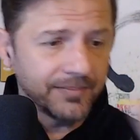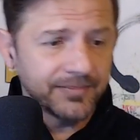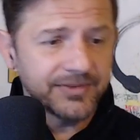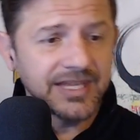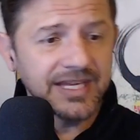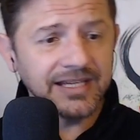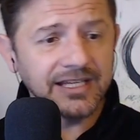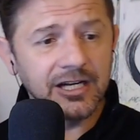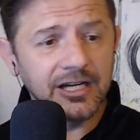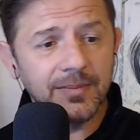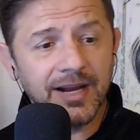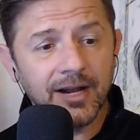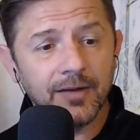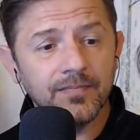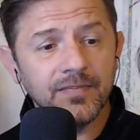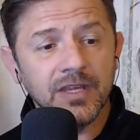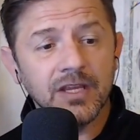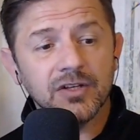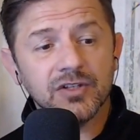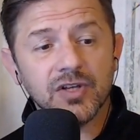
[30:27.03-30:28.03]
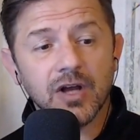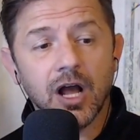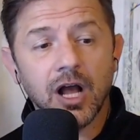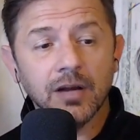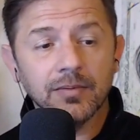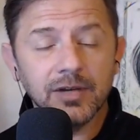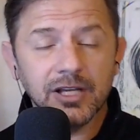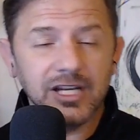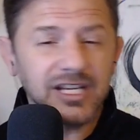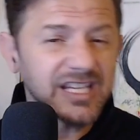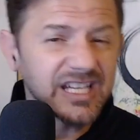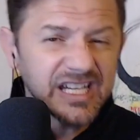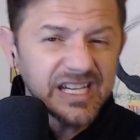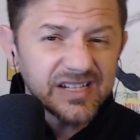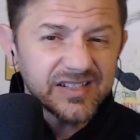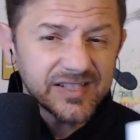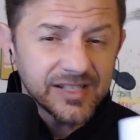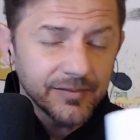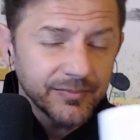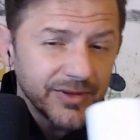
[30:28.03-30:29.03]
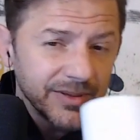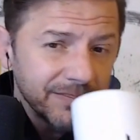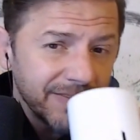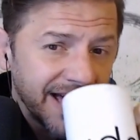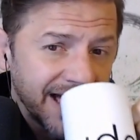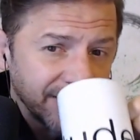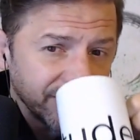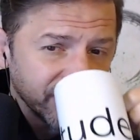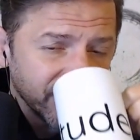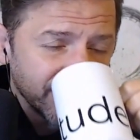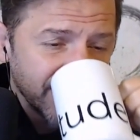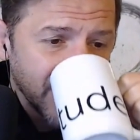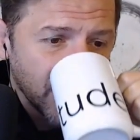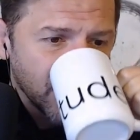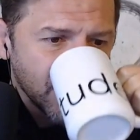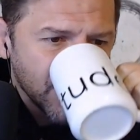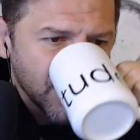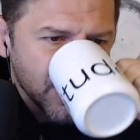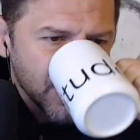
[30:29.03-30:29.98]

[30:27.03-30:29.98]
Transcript: I'm thinking about. So I'm going to eat something bad for me.